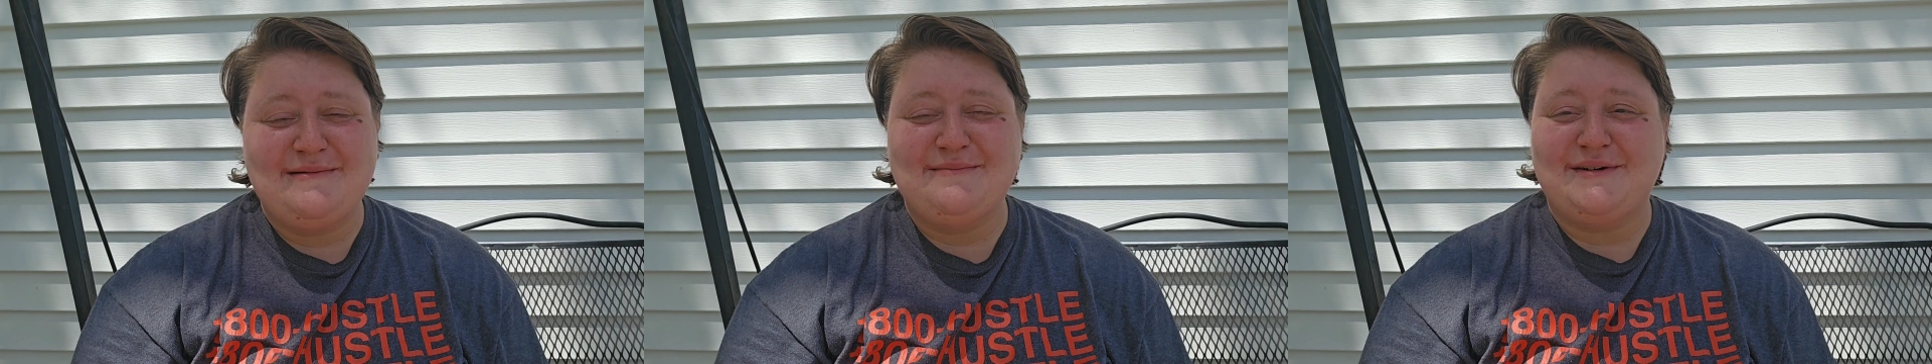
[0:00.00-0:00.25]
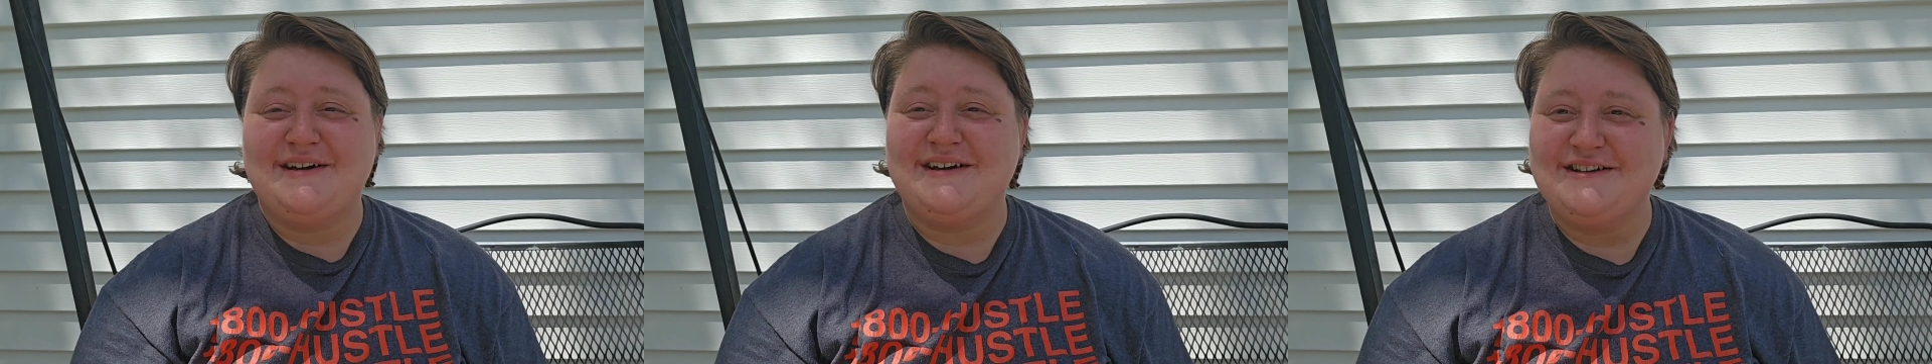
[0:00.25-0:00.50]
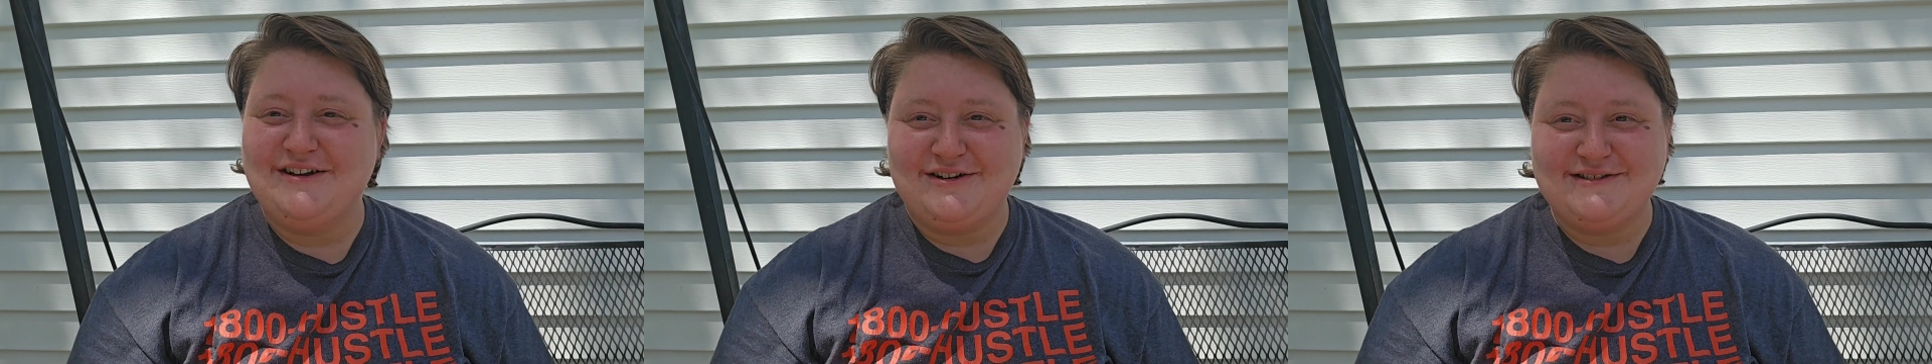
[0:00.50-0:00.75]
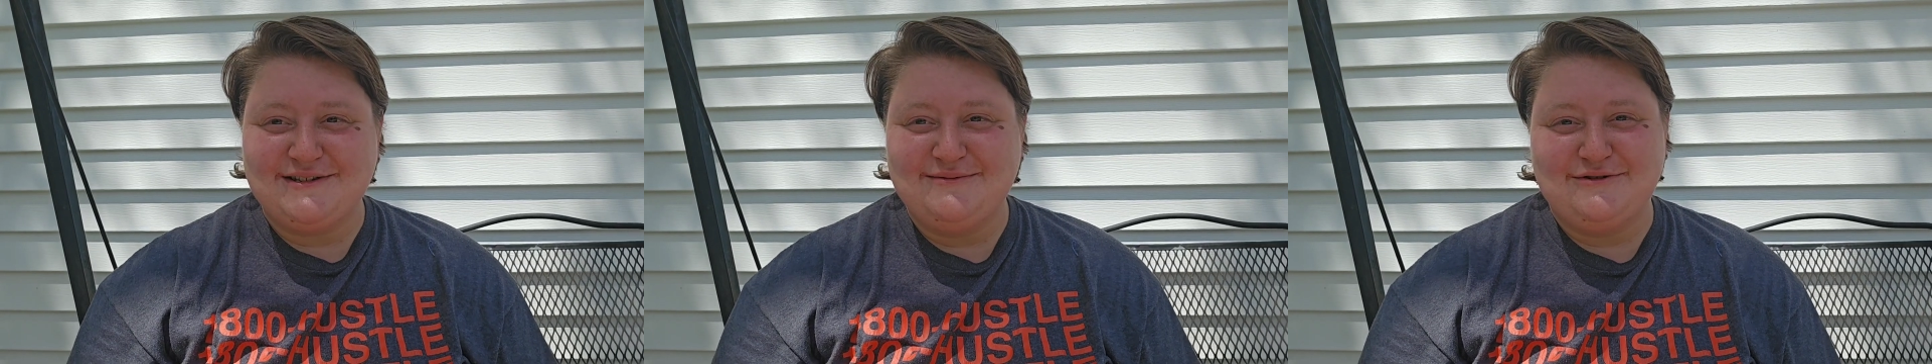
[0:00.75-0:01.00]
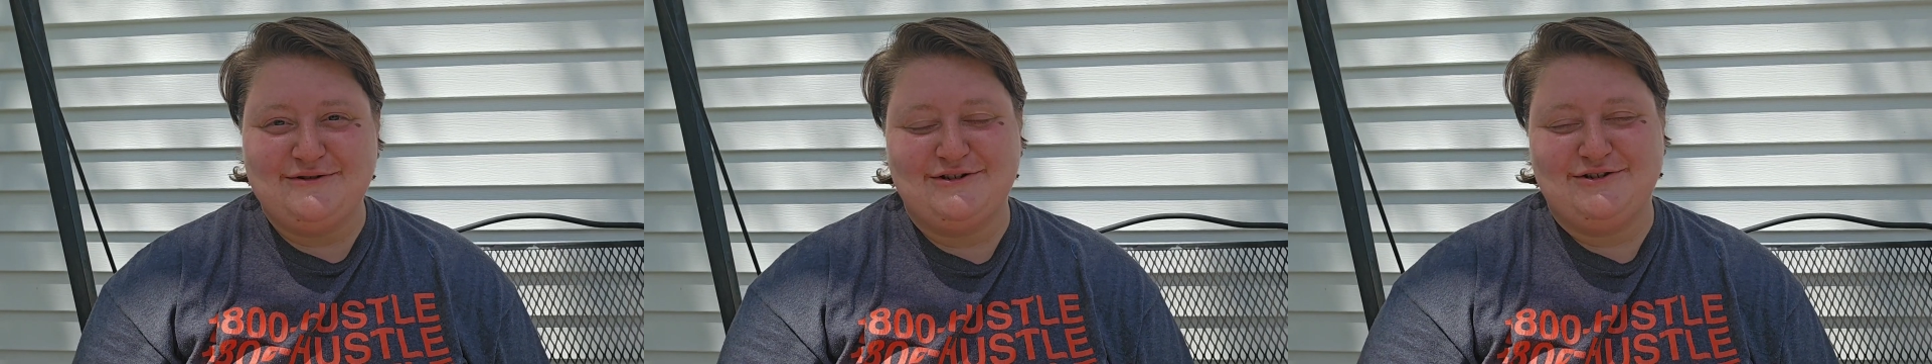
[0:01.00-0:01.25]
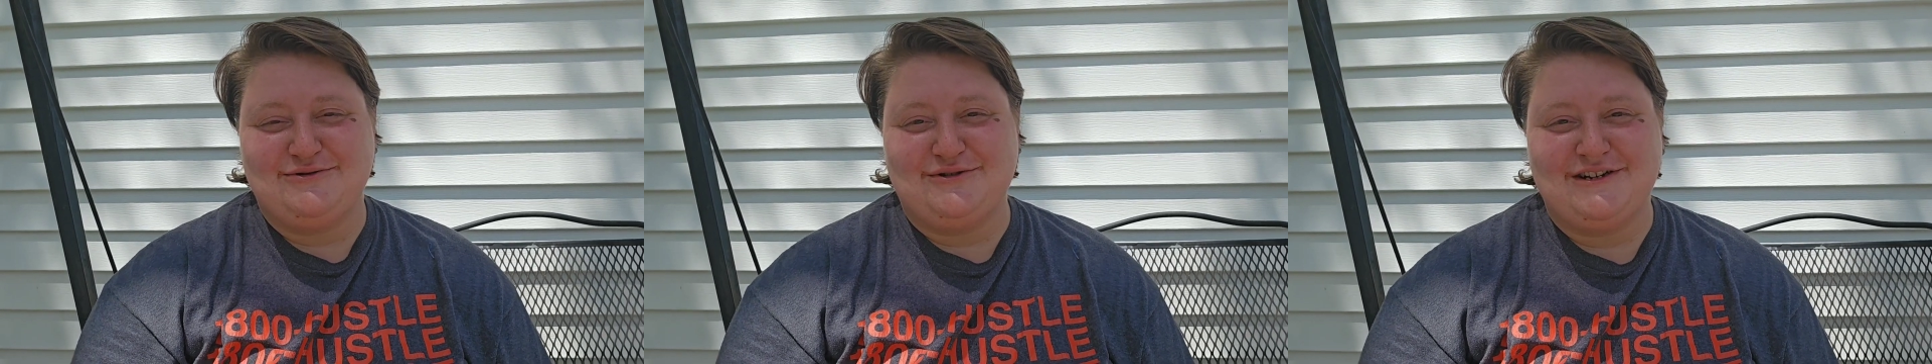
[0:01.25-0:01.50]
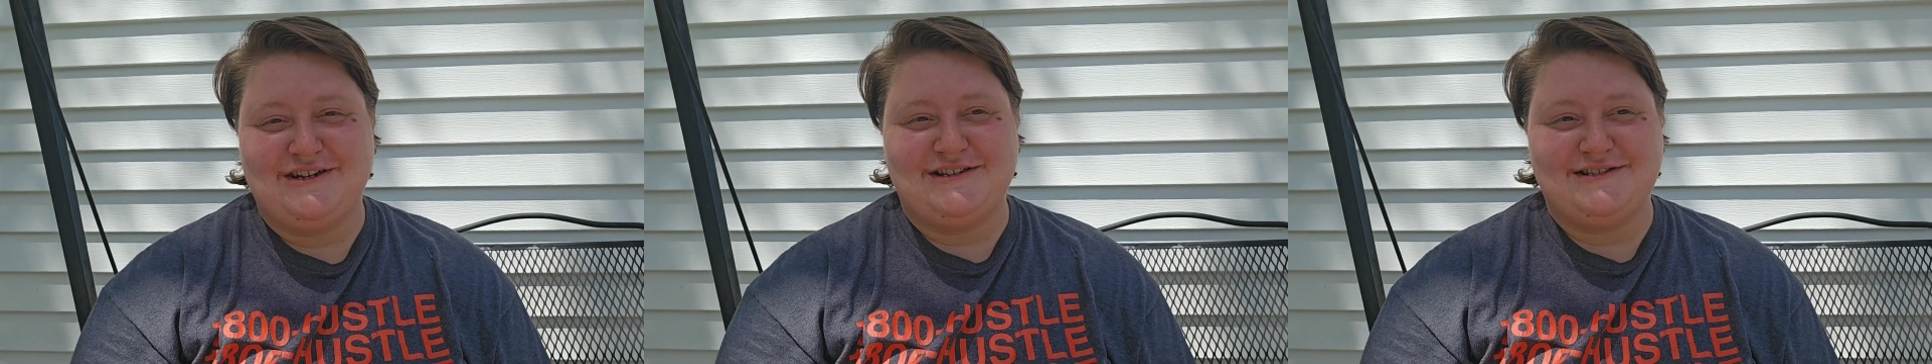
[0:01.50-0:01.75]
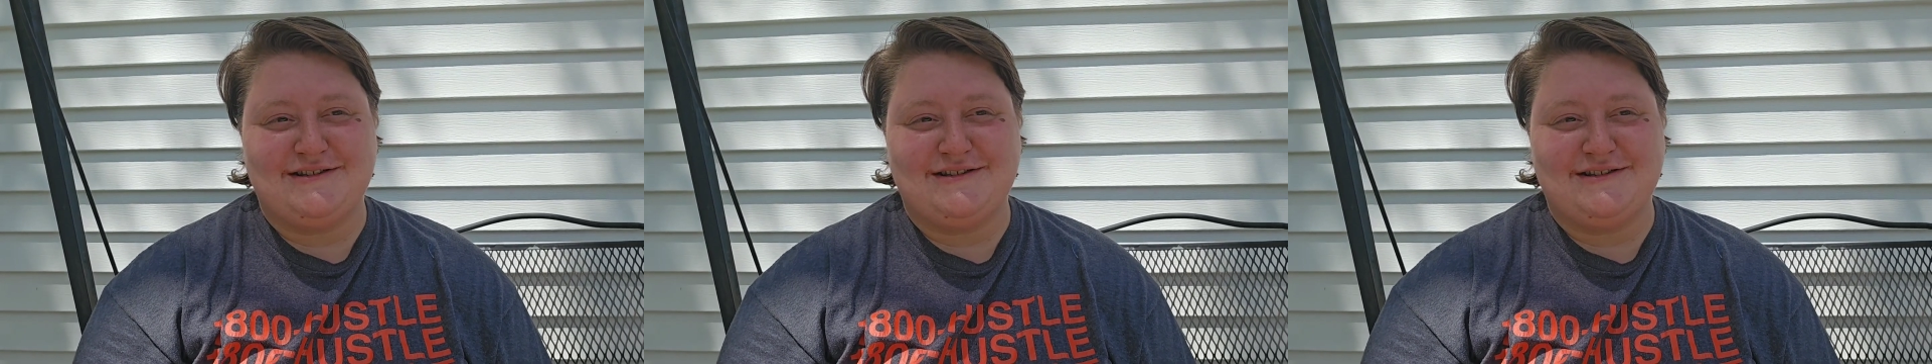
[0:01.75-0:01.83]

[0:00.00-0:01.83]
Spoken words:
but y'all seem to enjoy it,